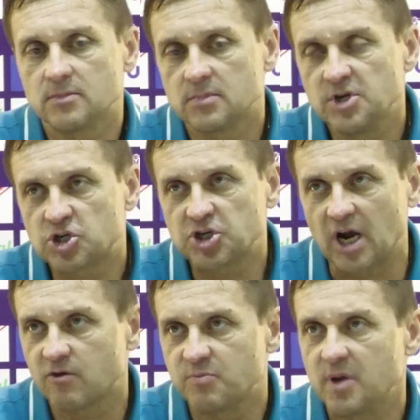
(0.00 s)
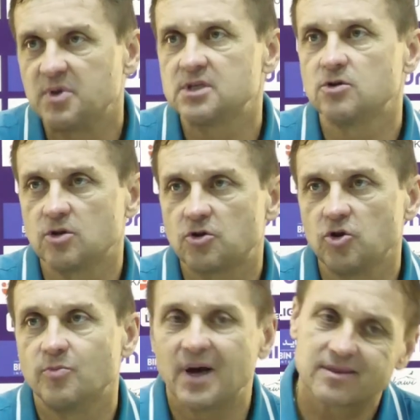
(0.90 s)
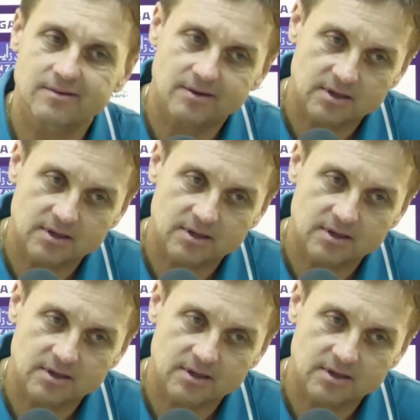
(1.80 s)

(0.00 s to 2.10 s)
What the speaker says: Nick Sharif maybe he's not good, but